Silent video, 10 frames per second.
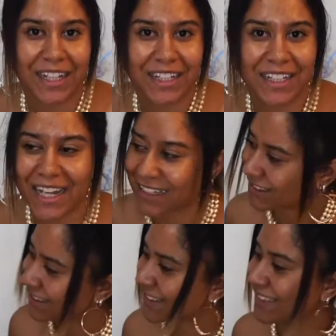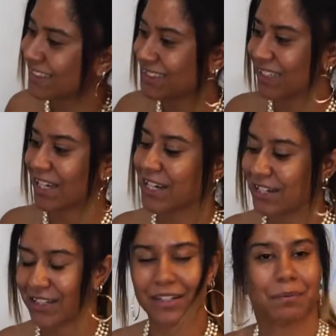yeah, so this
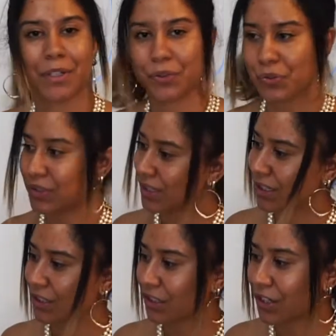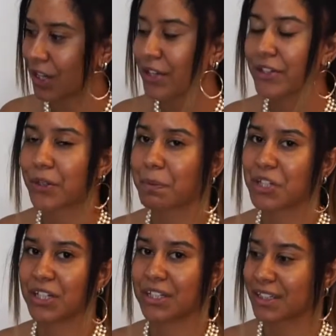is my old Singer sewing machine.